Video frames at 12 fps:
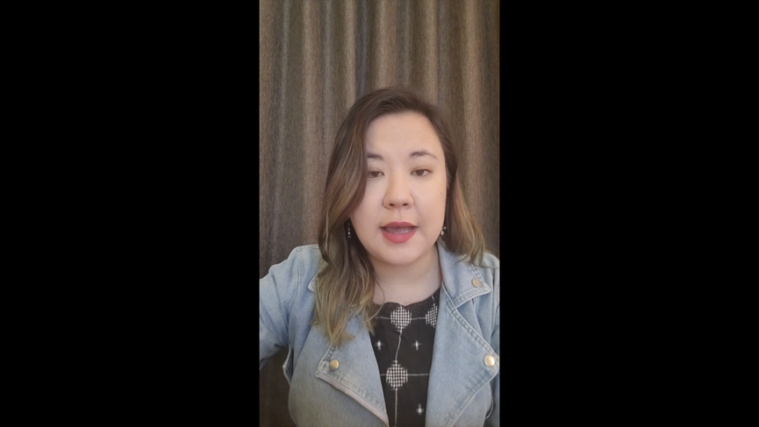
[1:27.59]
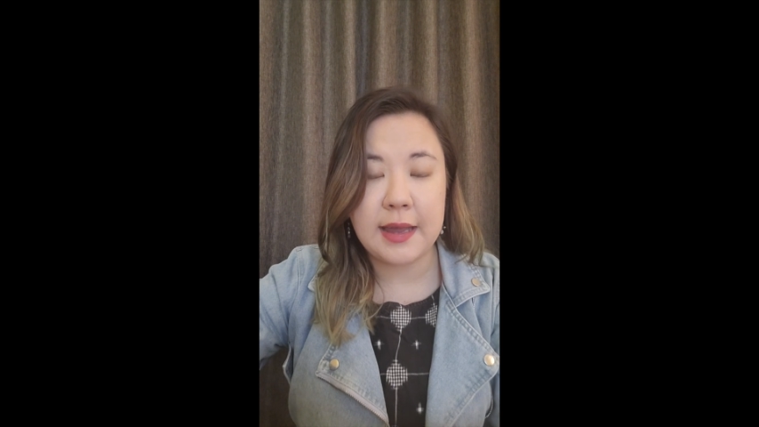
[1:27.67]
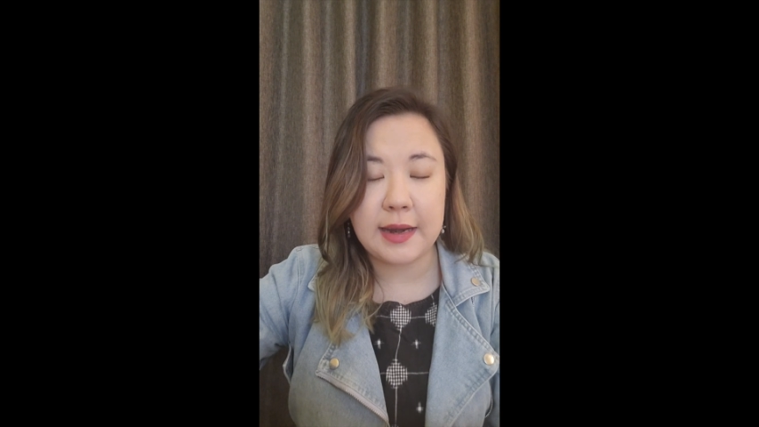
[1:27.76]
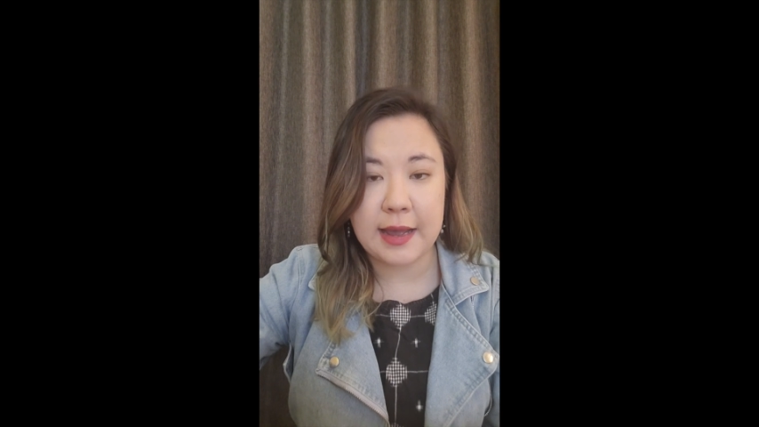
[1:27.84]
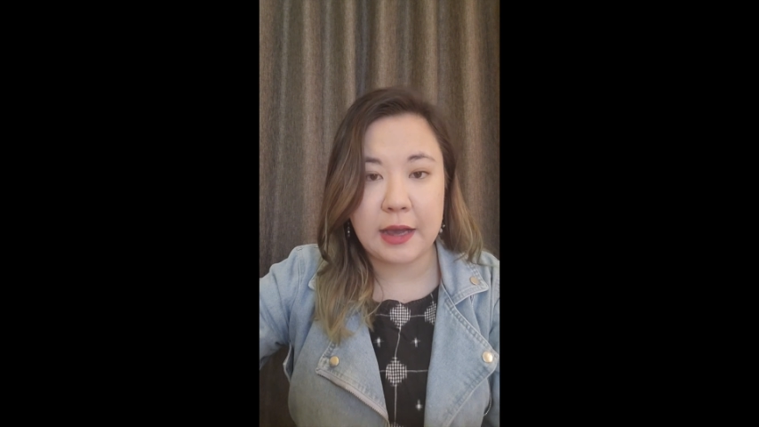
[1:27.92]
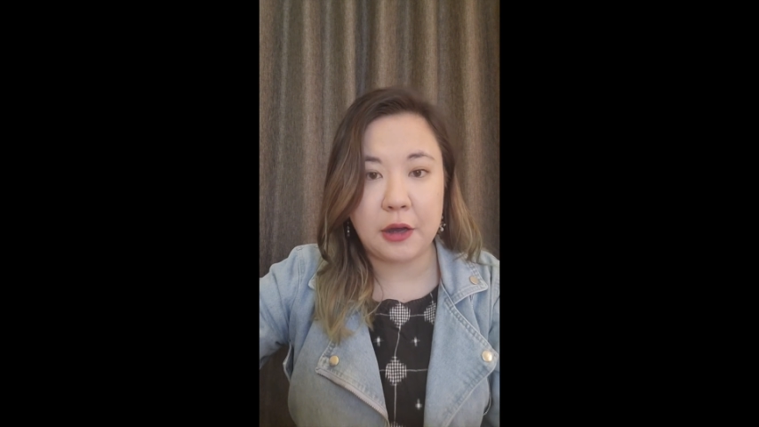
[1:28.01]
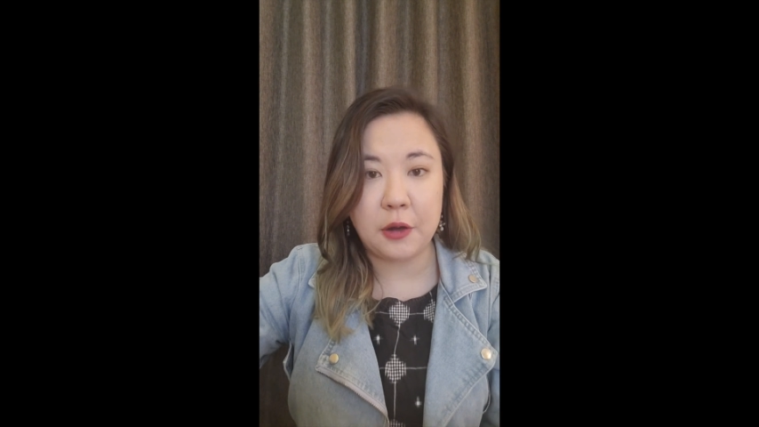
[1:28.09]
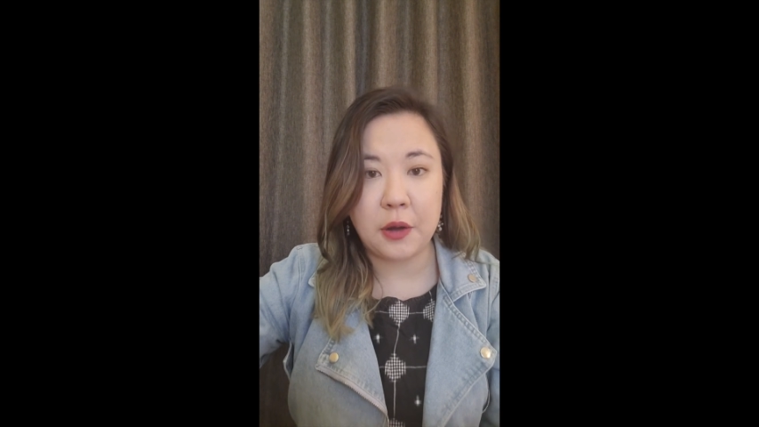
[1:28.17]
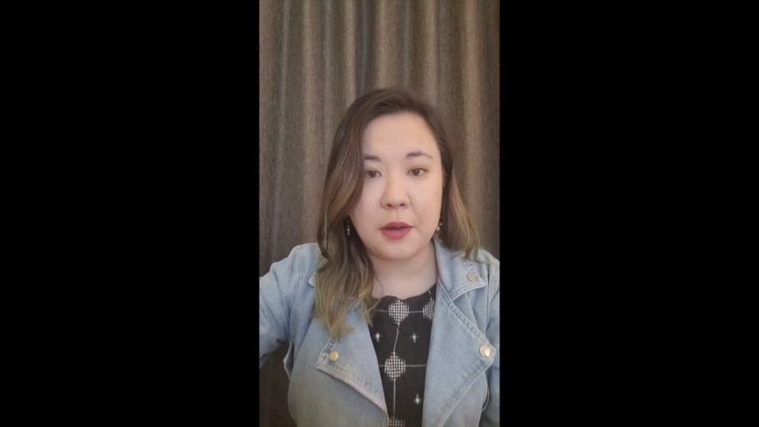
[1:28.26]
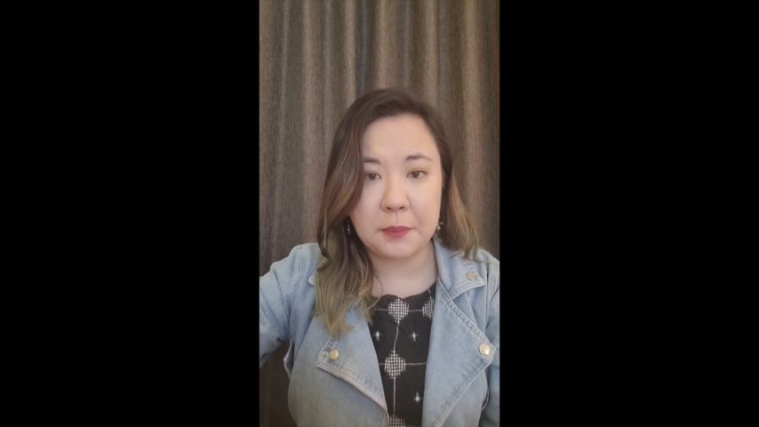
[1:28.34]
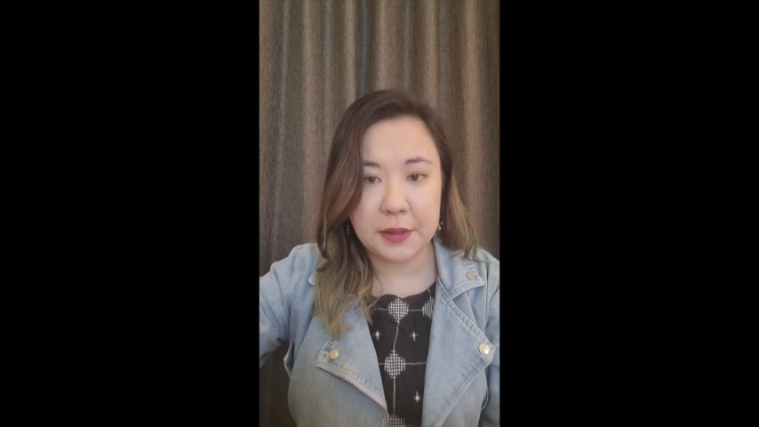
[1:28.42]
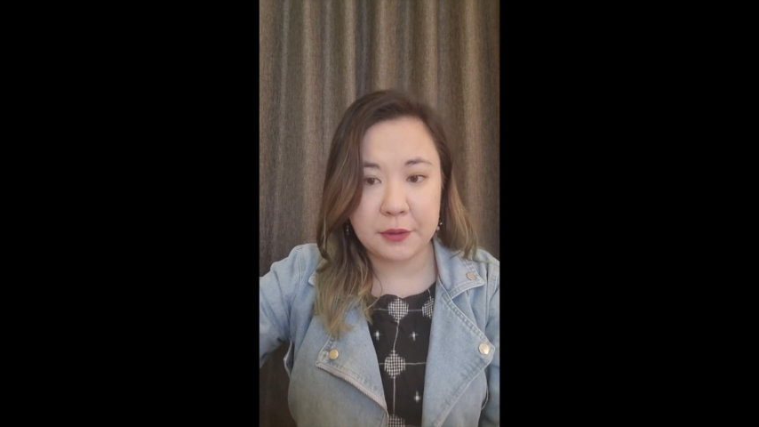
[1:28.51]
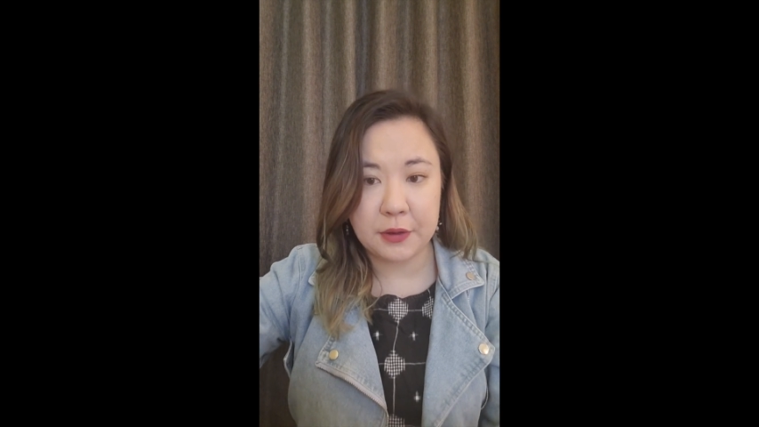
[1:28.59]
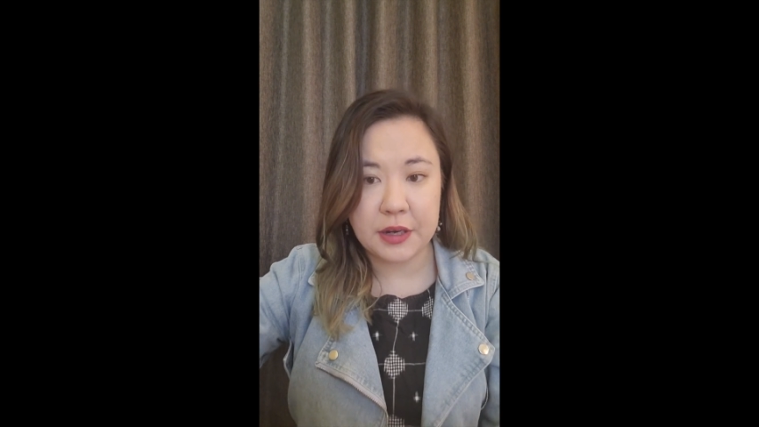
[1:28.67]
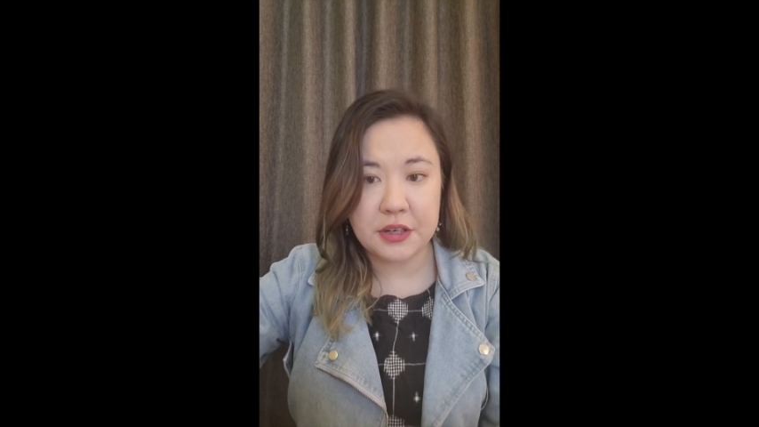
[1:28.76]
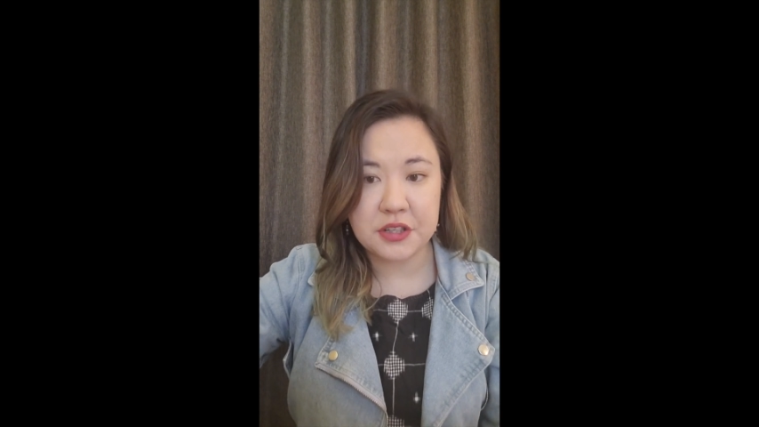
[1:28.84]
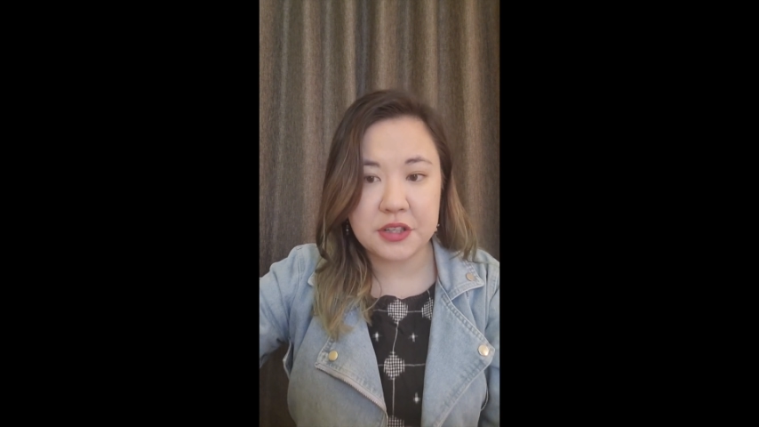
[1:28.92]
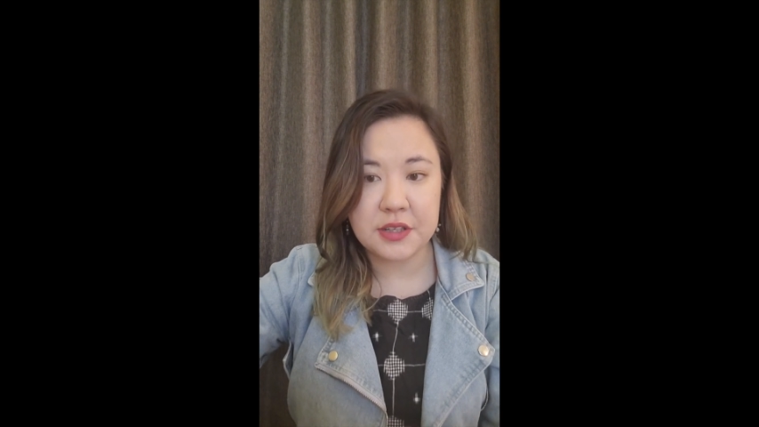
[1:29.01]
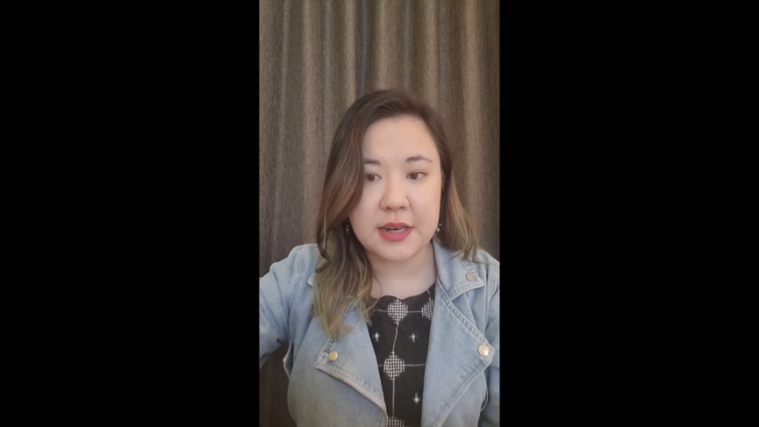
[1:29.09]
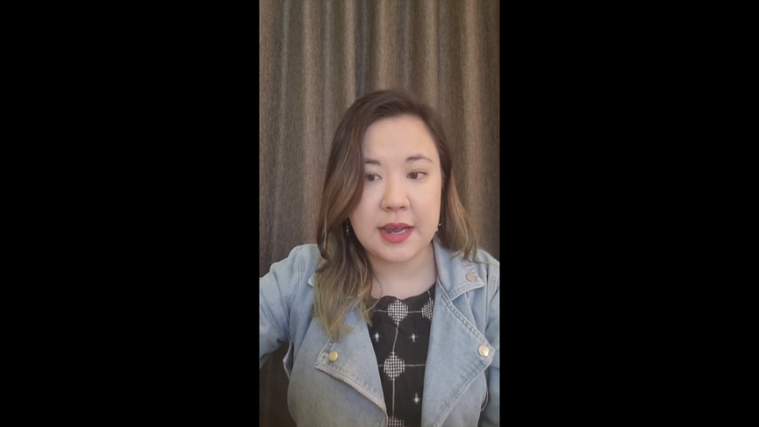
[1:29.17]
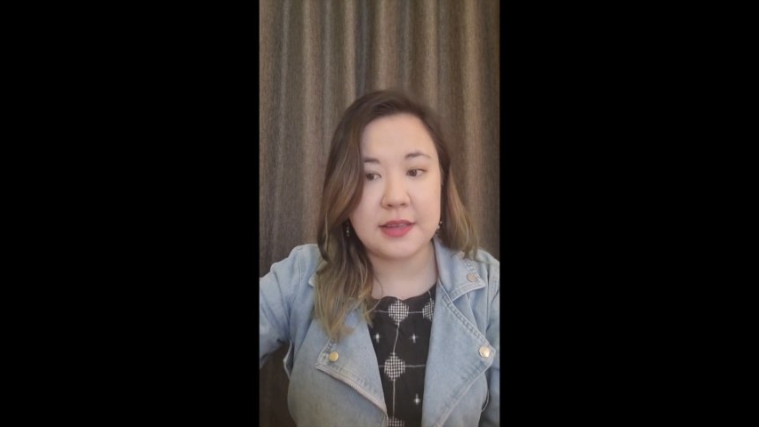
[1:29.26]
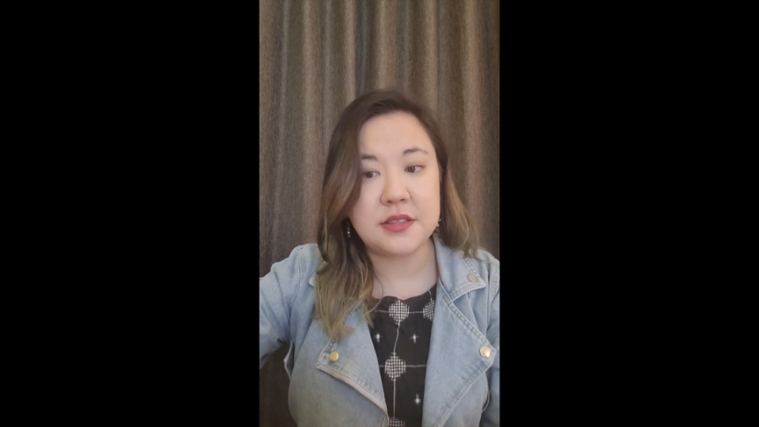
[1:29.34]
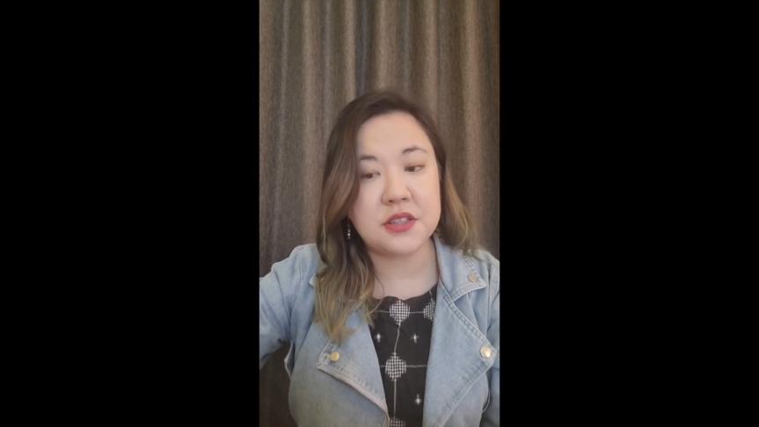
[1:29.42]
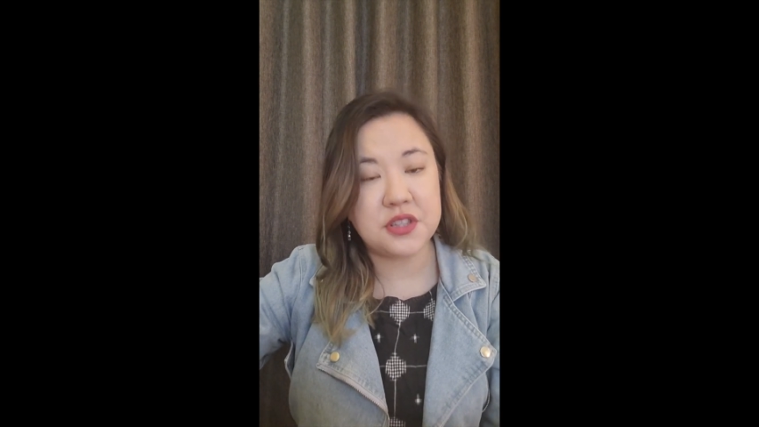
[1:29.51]
and how migration
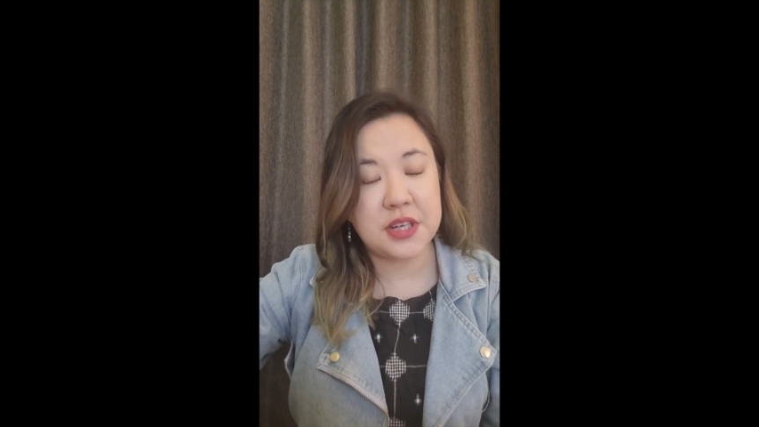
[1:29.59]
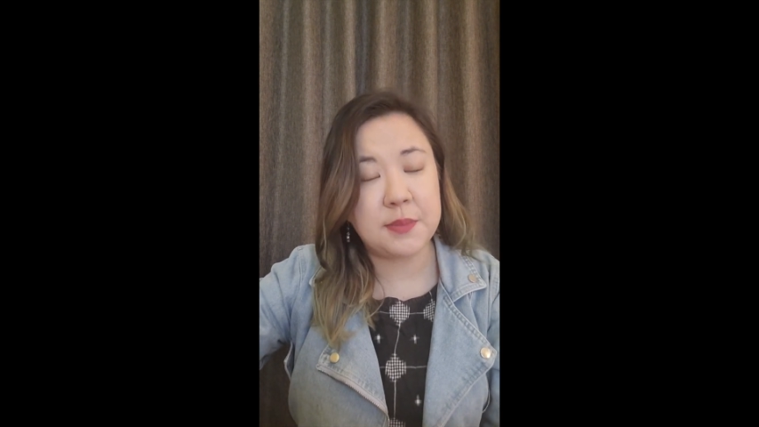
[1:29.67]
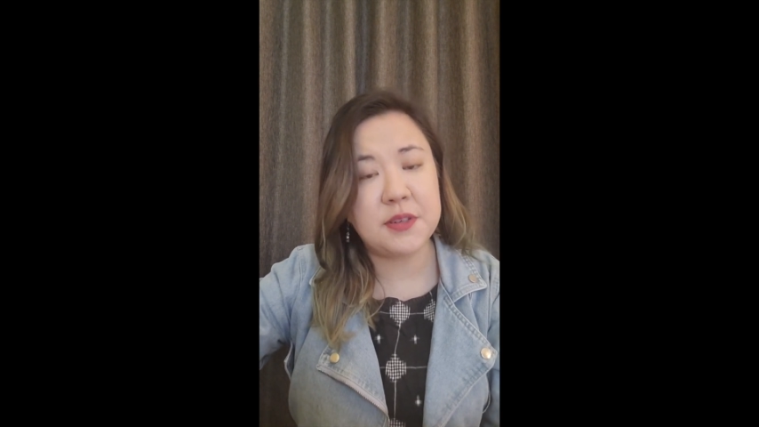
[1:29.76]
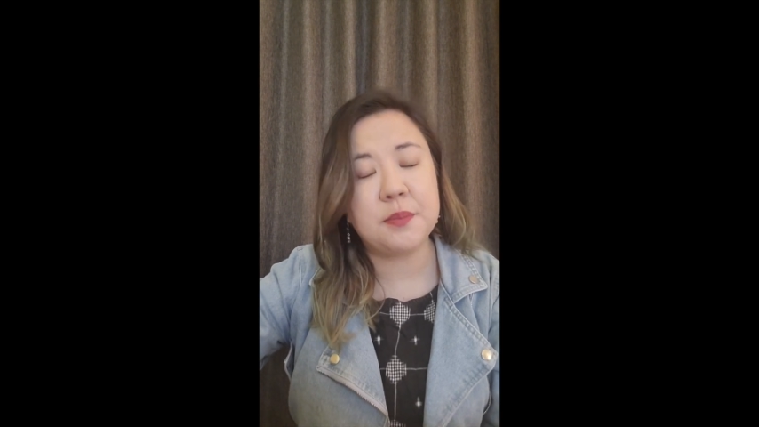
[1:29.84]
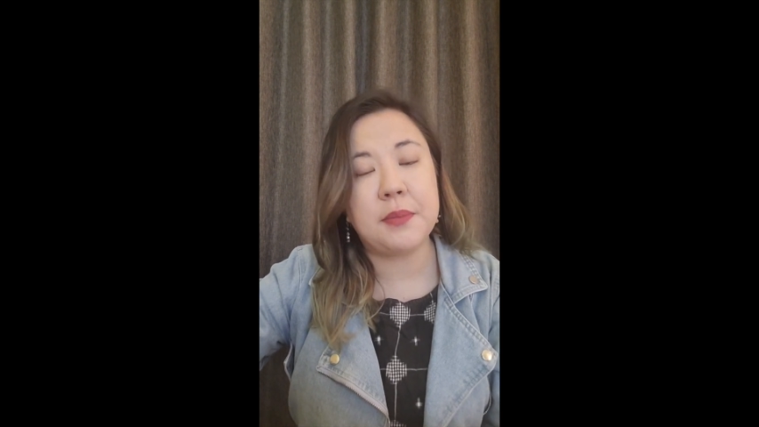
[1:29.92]
has shaped